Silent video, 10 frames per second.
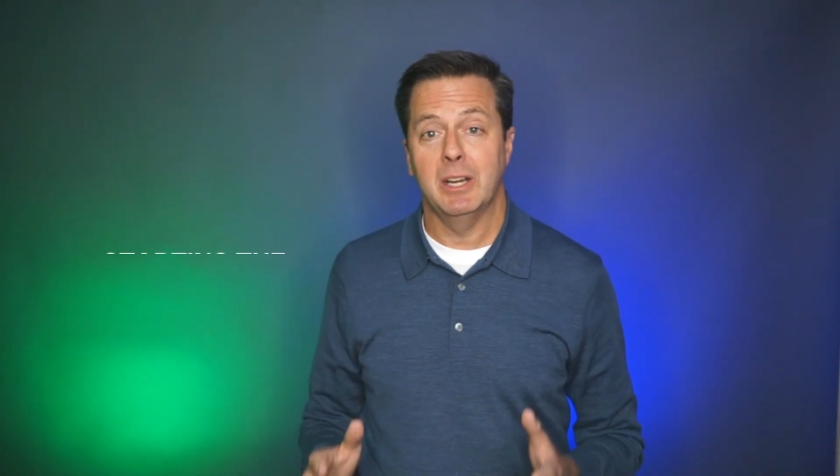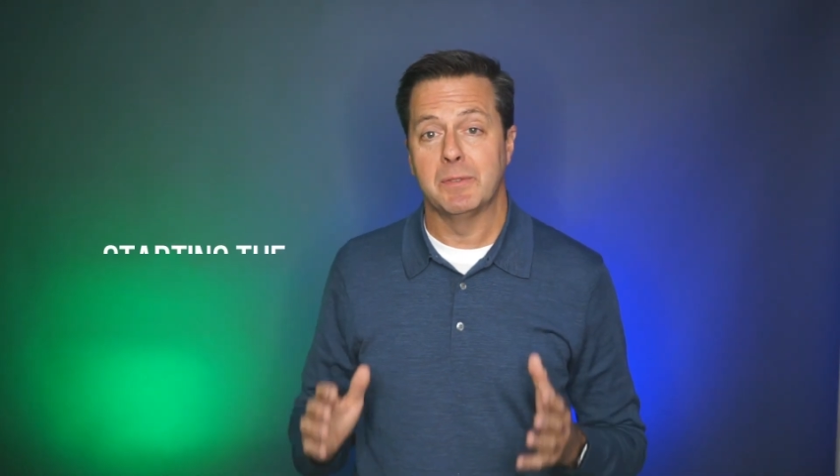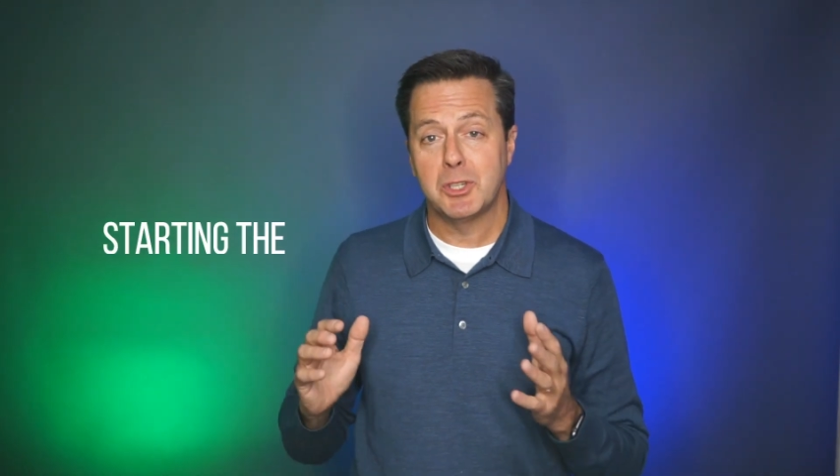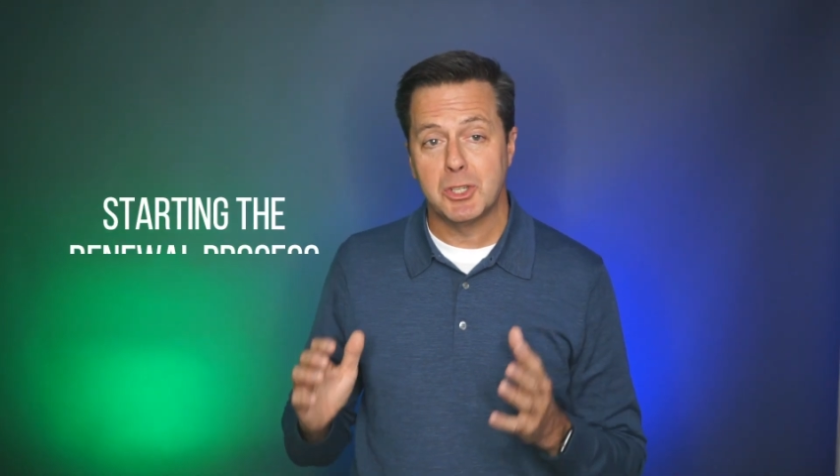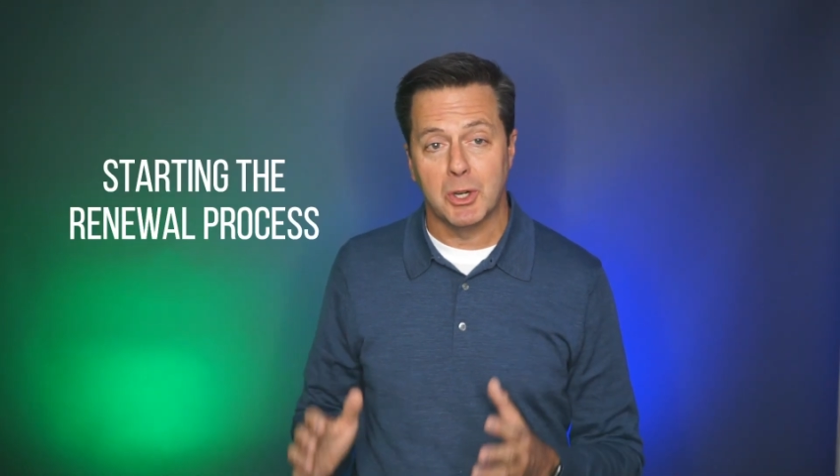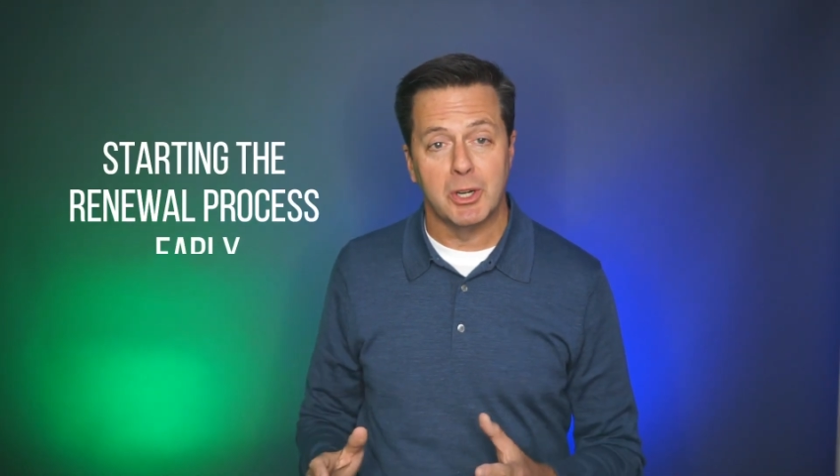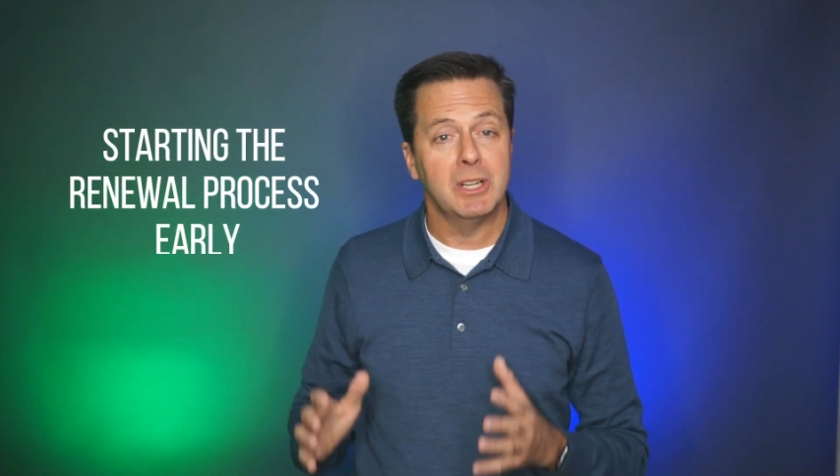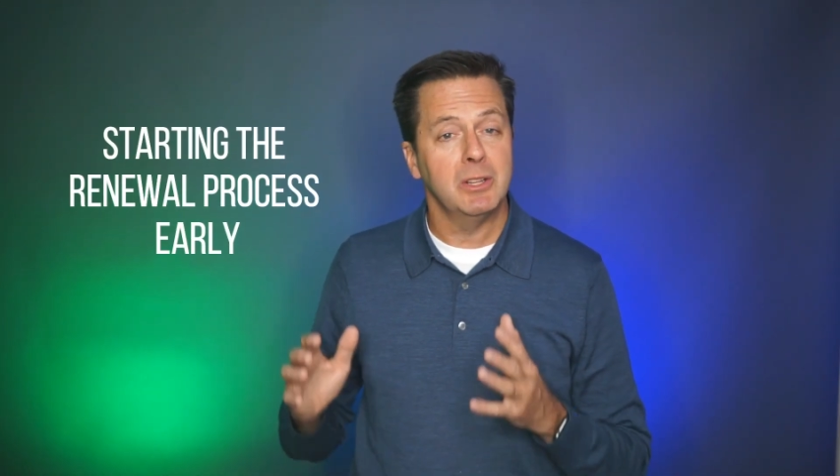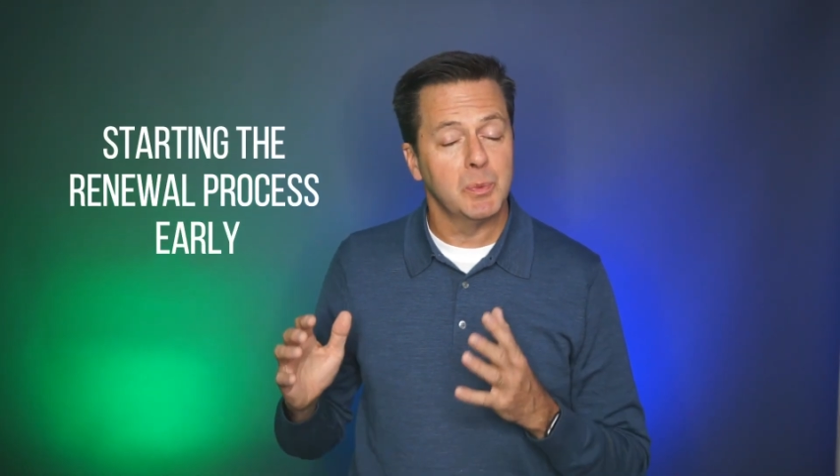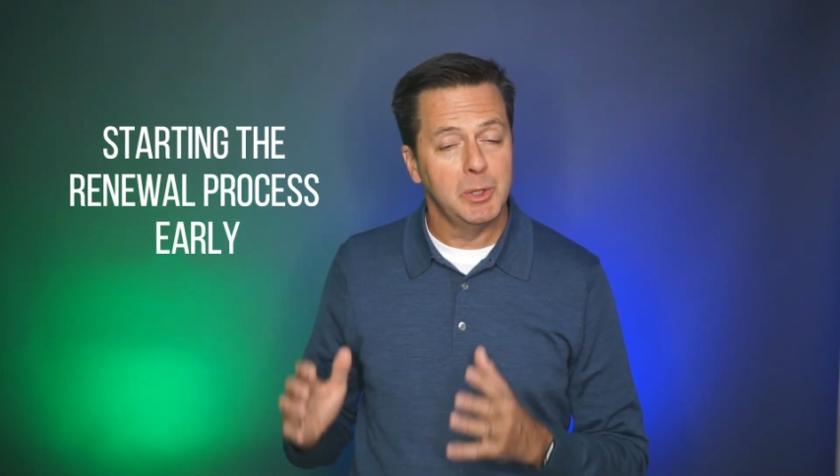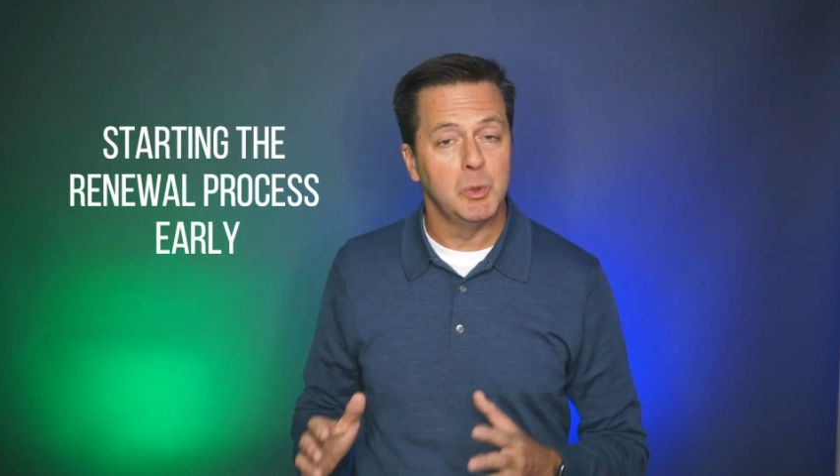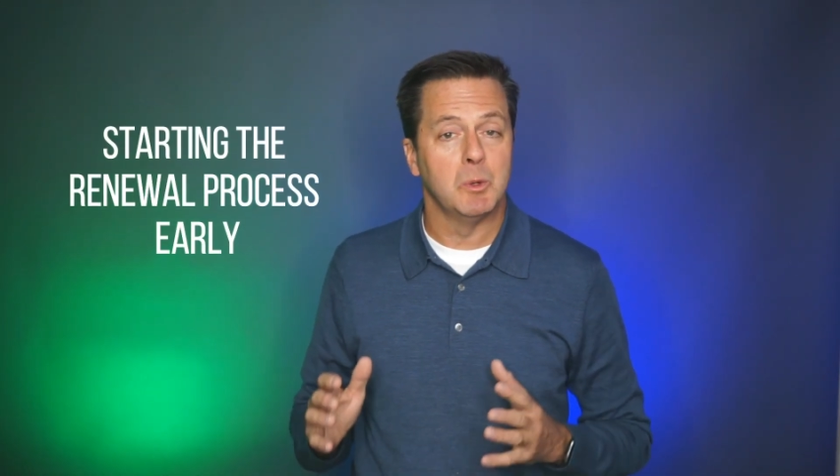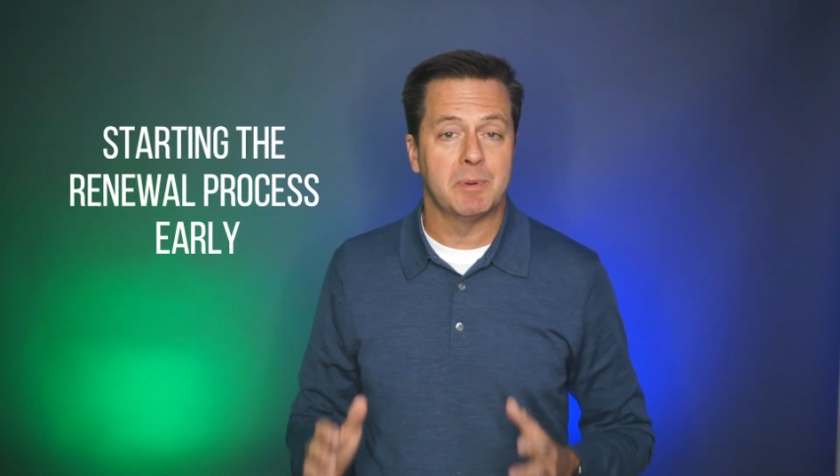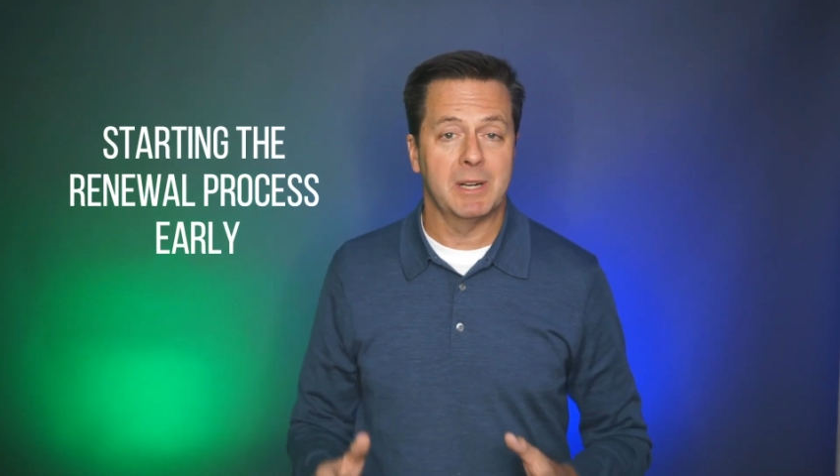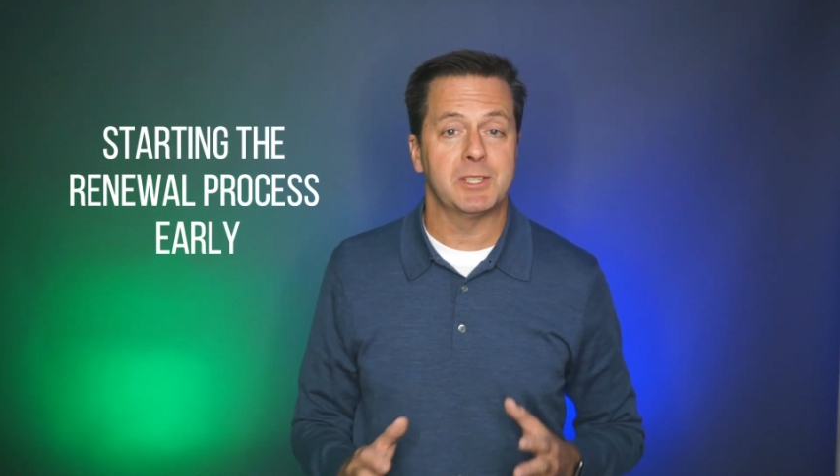of starting the
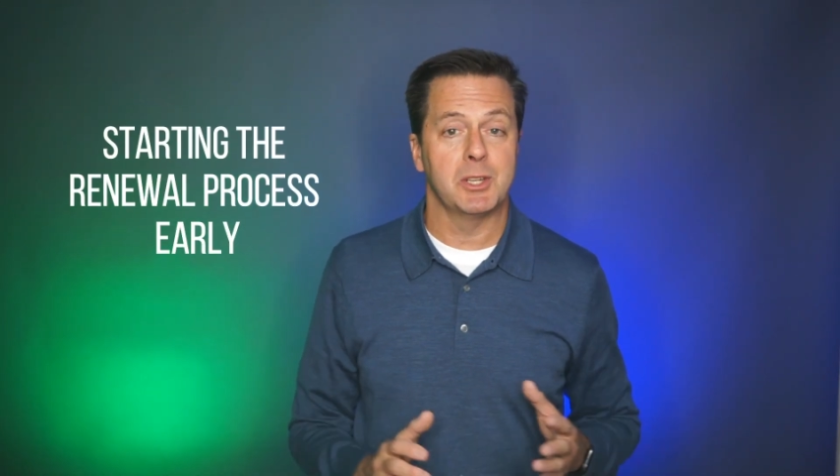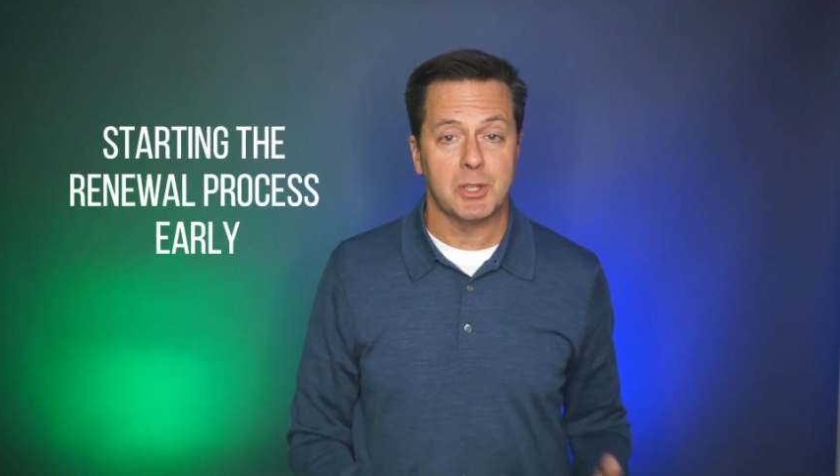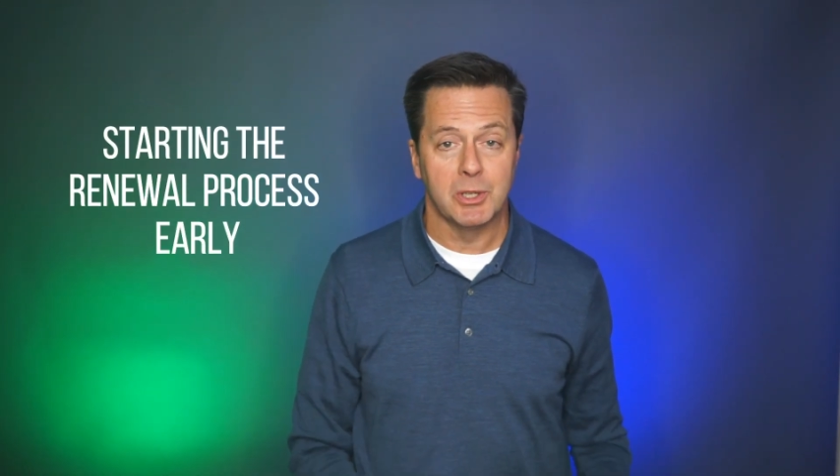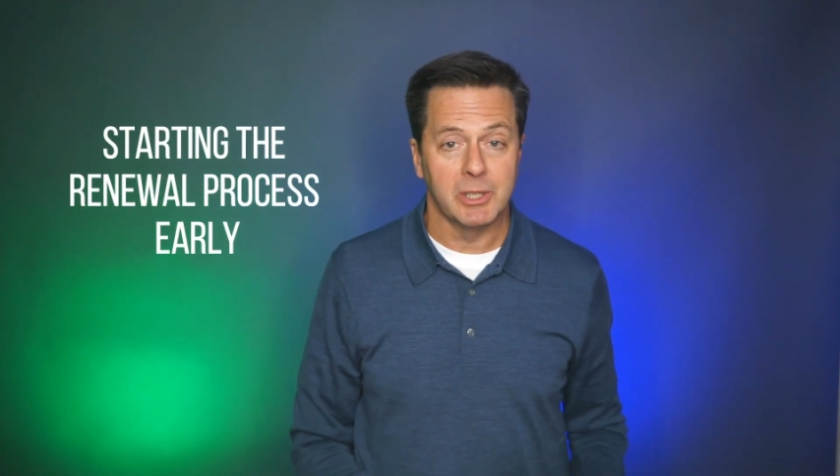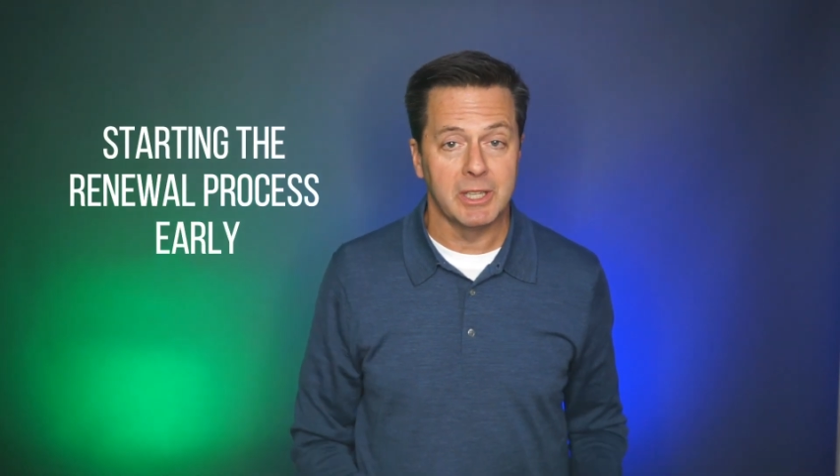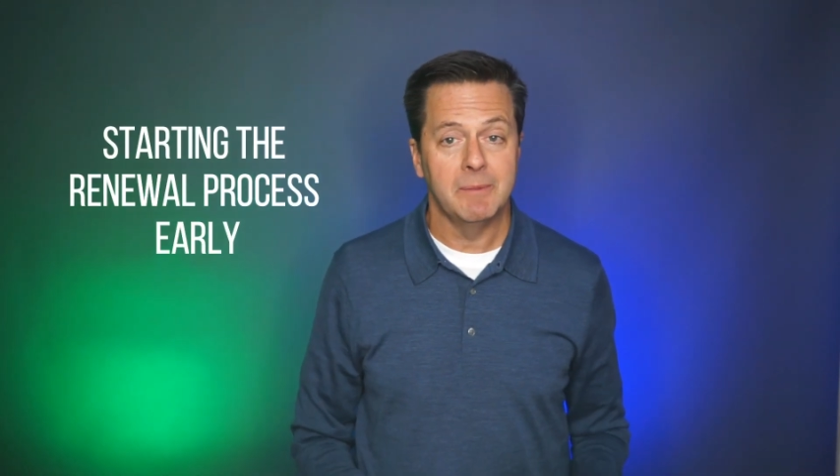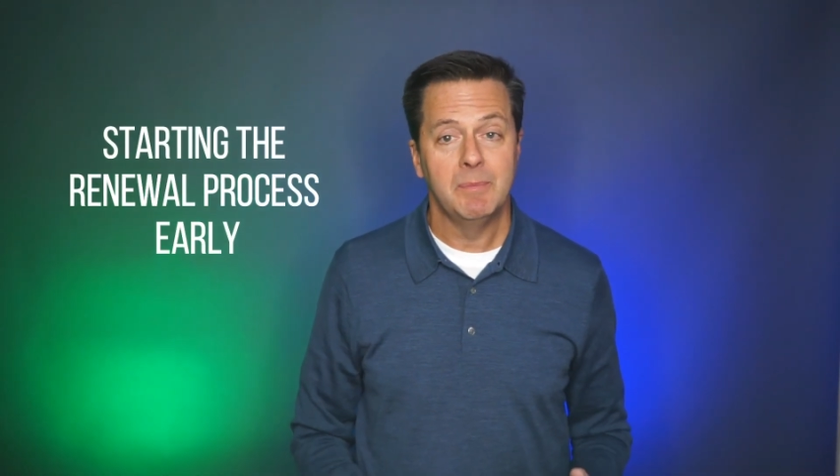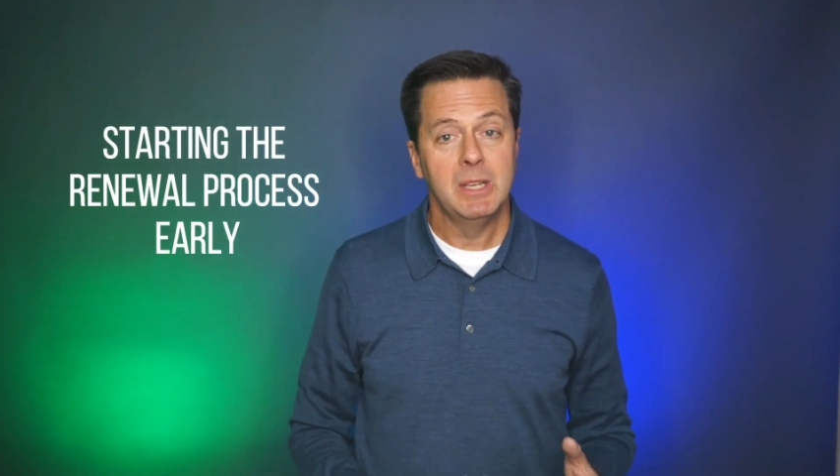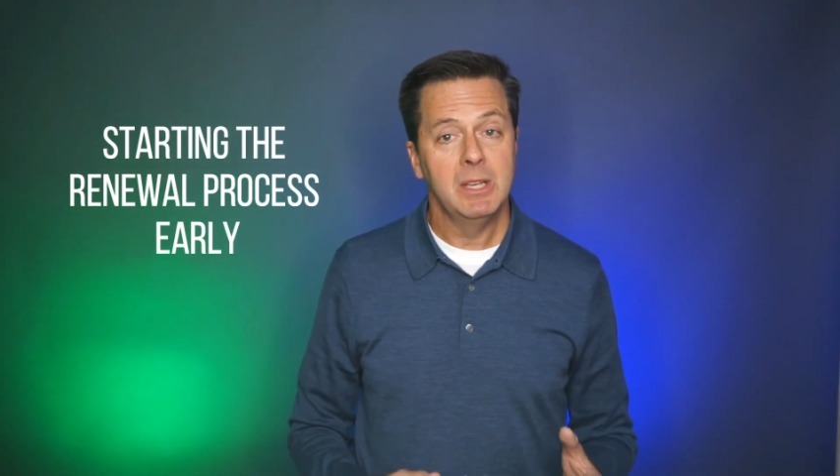renewal process early.